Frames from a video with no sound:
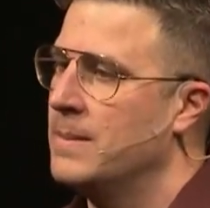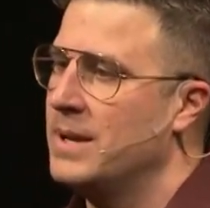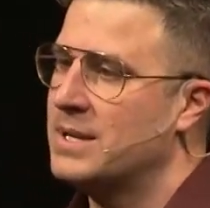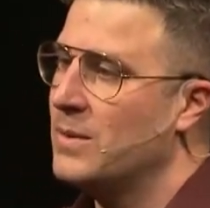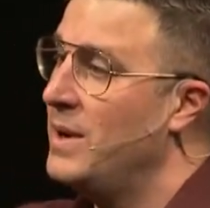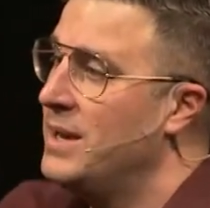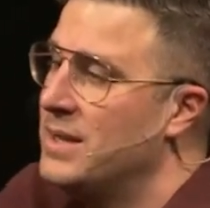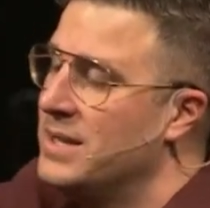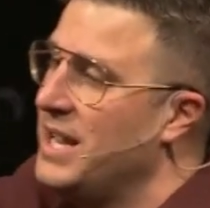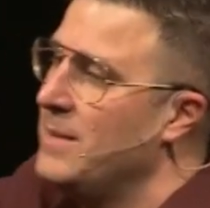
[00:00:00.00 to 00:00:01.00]
It's the way to
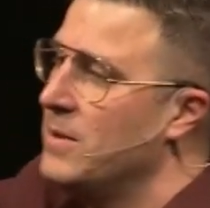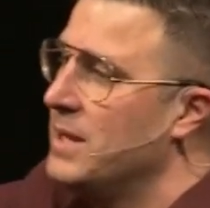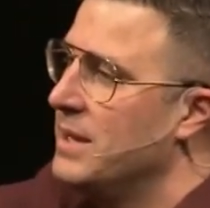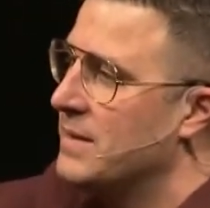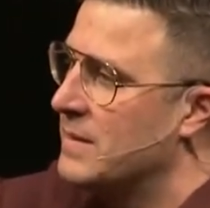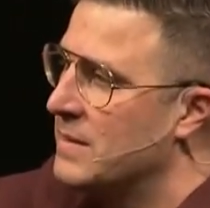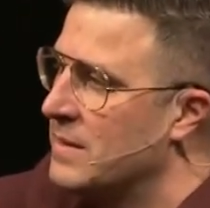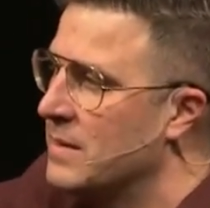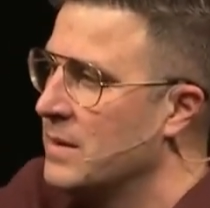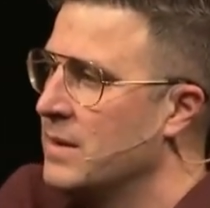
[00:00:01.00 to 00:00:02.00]
the tablelands.
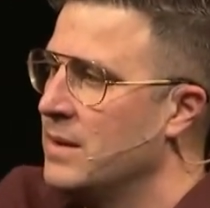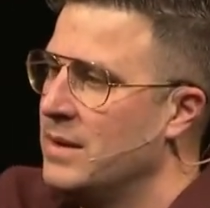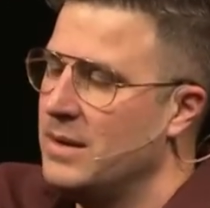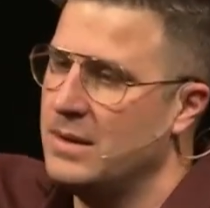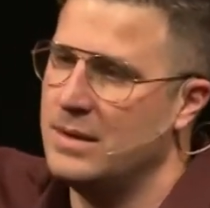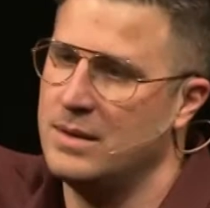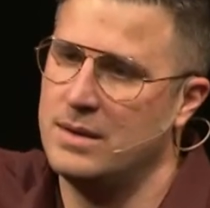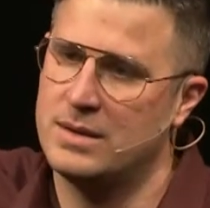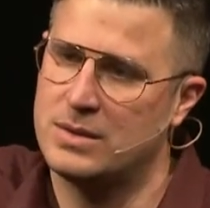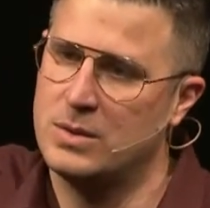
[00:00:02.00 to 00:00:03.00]

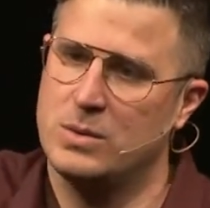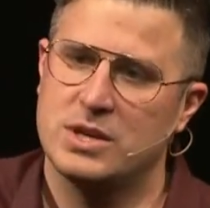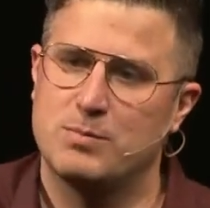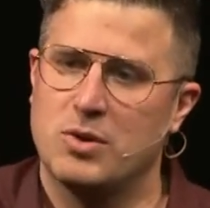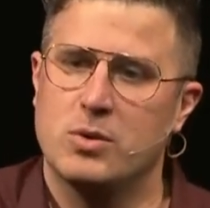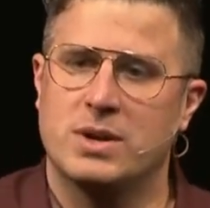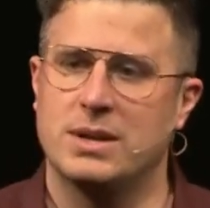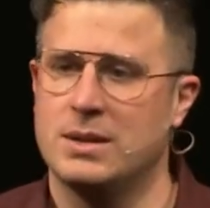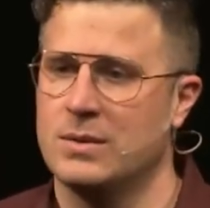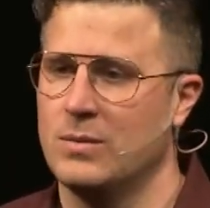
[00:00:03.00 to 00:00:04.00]
It's through this
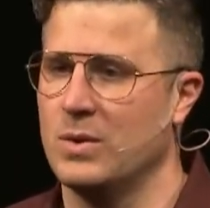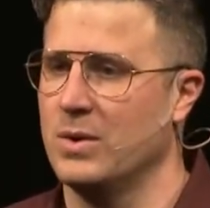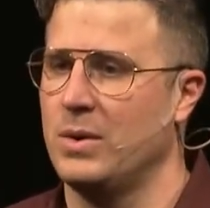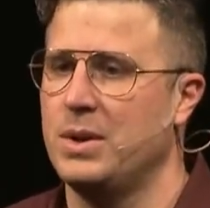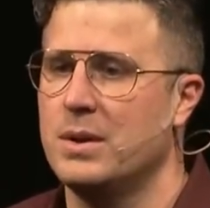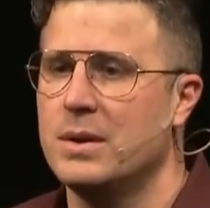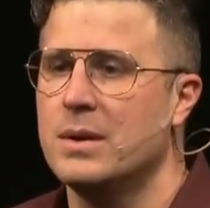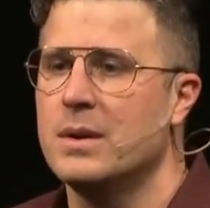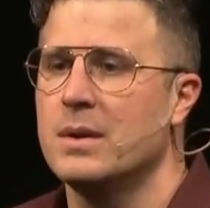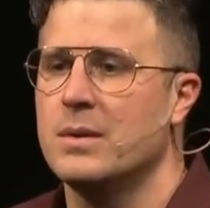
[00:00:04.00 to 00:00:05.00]
broken world,
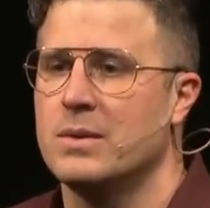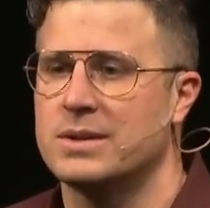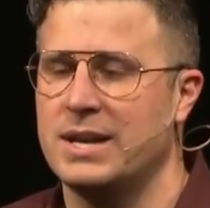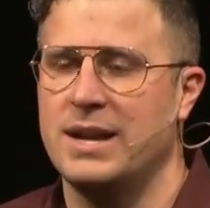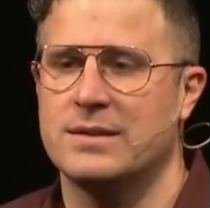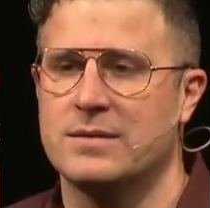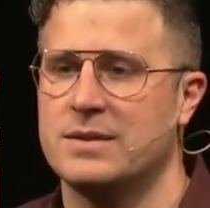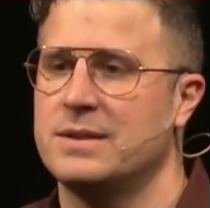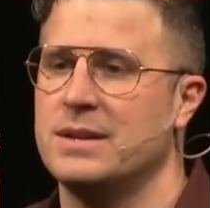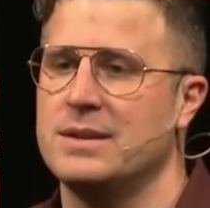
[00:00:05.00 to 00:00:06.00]
this cancer,
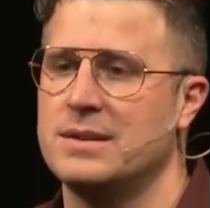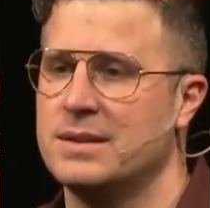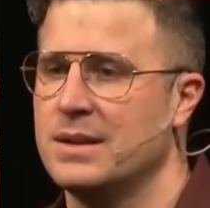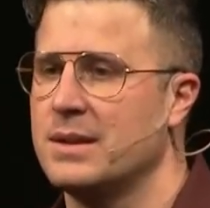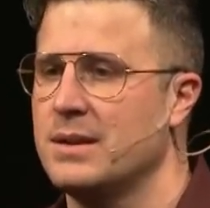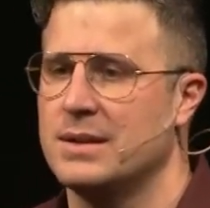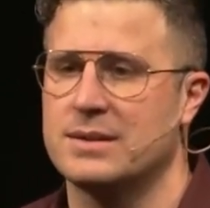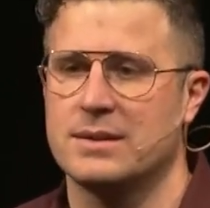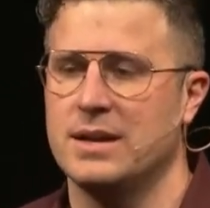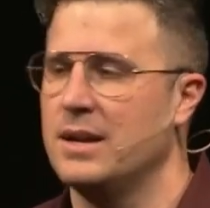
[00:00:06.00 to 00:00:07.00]
disease, sickness,
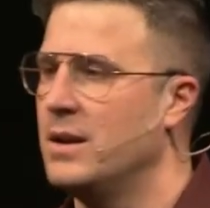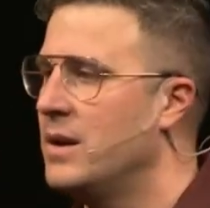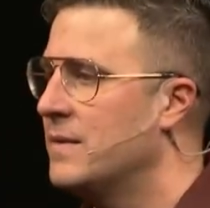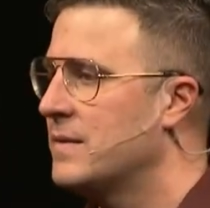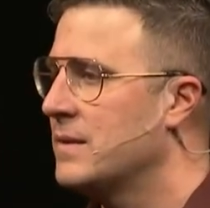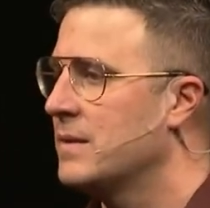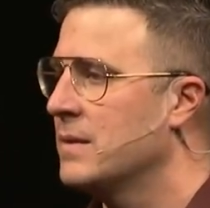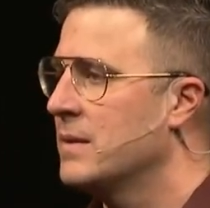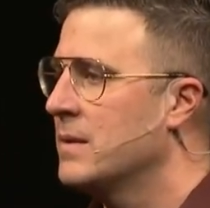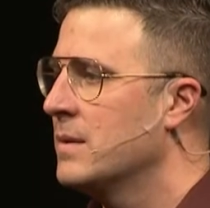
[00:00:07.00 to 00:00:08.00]
layoffs,
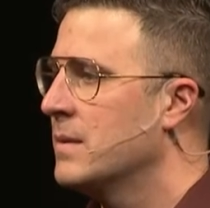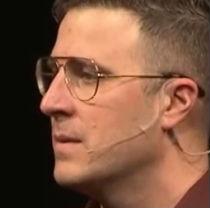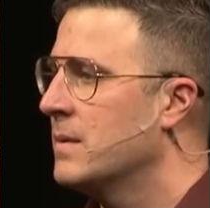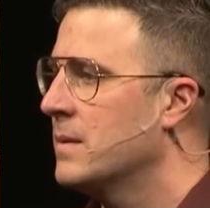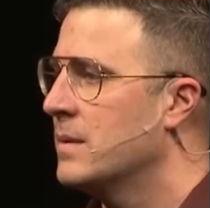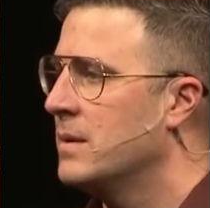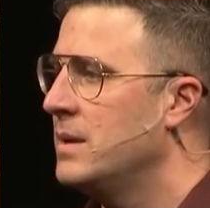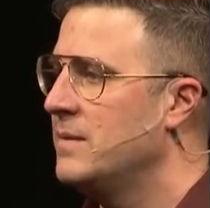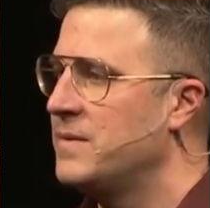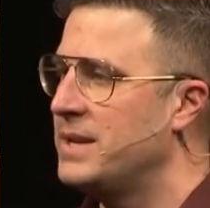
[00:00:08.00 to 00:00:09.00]

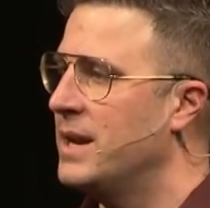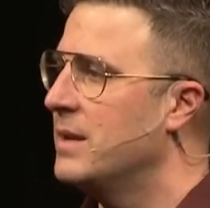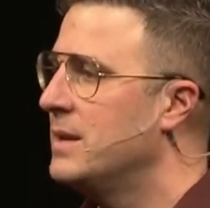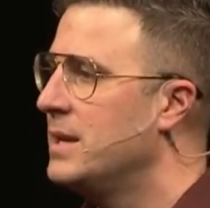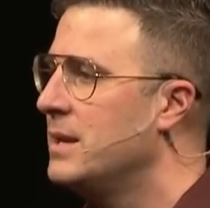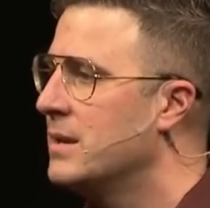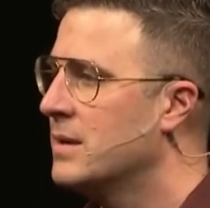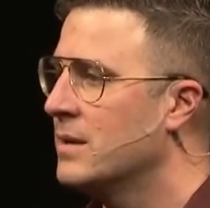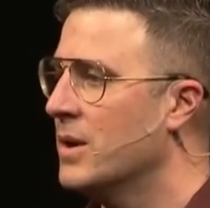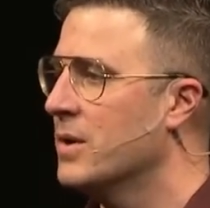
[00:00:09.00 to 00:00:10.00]
infidelity,
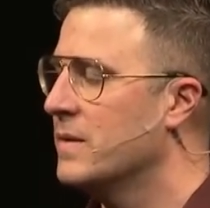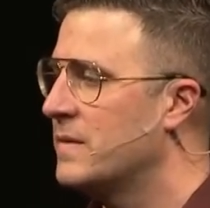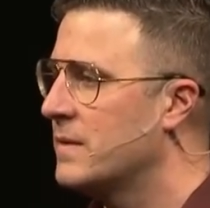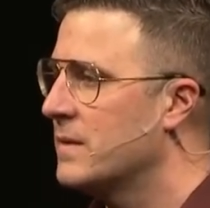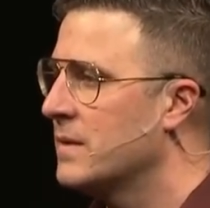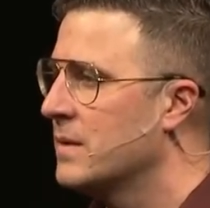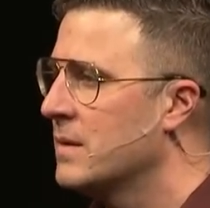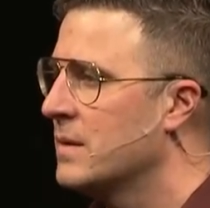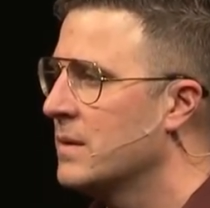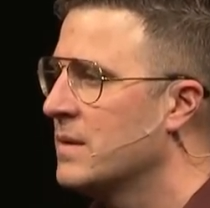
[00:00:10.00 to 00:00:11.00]
hurts,
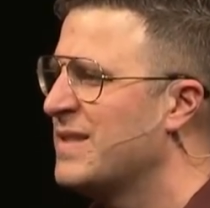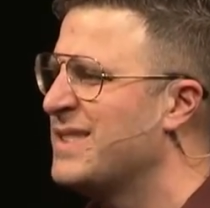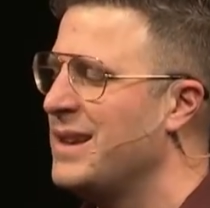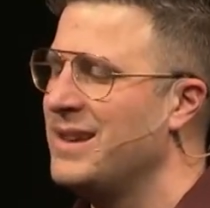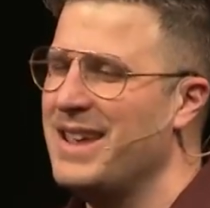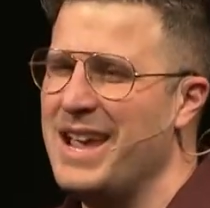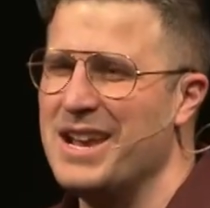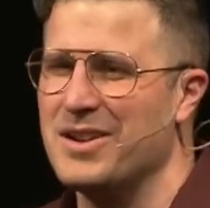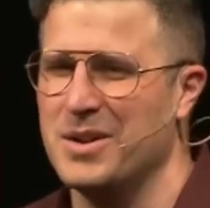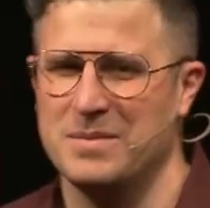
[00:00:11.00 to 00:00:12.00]
sin,
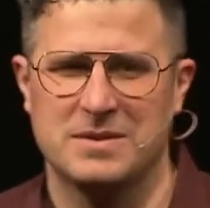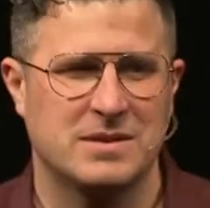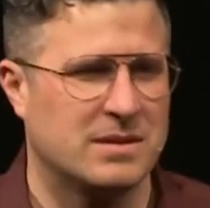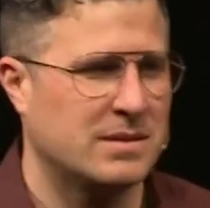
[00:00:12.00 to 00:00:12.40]
hang ups,